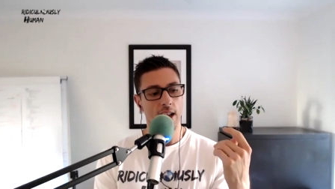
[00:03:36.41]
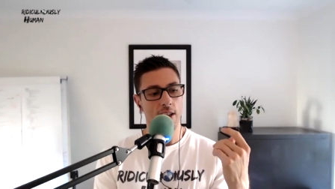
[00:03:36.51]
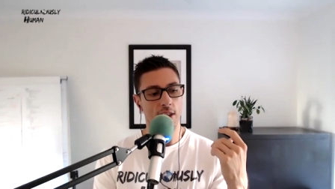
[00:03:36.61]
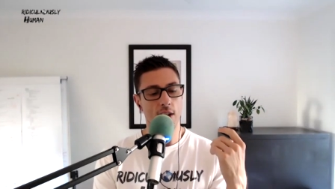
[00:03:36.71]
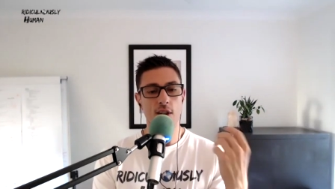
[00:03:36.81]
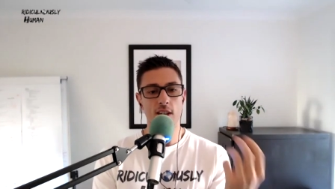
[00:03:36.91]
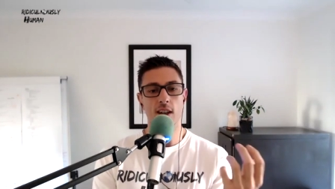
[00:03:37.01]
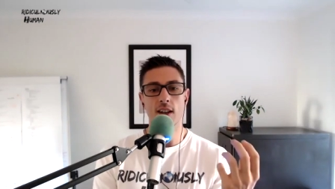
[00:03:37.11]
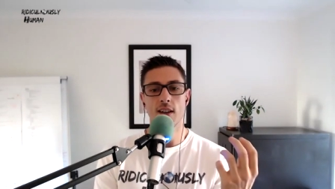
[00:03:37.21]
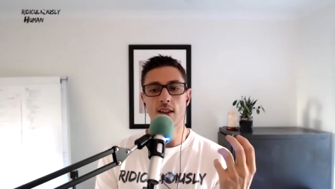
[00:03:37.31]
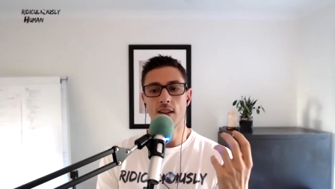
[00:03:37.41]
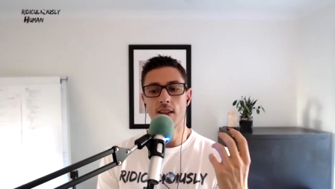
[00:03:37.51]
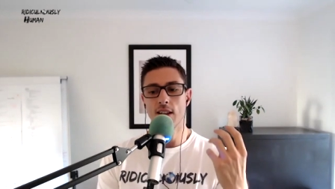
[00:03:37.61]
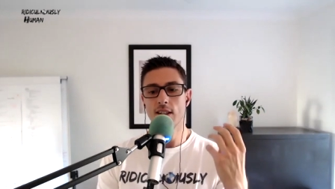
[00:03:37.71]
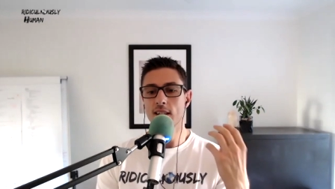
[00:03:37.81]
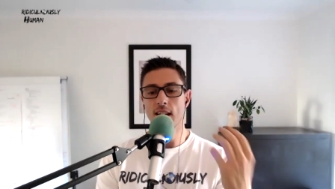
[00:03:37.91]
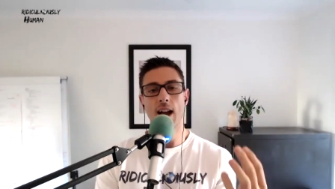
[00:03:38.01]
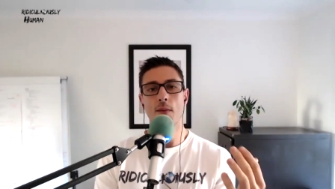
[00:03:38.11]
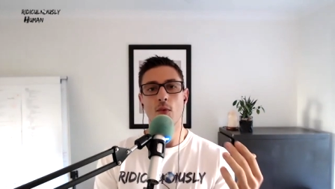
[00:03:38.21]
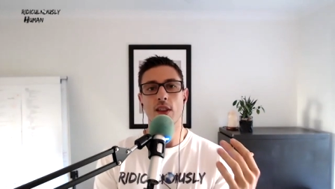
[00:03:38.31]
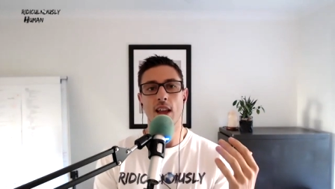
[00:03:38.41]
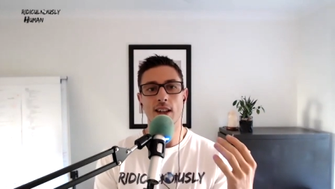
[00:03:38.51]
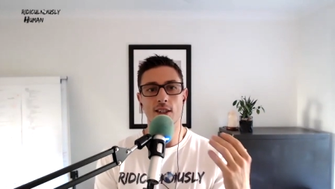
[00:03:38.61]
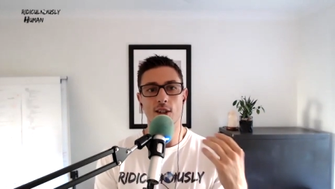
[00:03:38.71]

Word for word: there is a there's a time when that's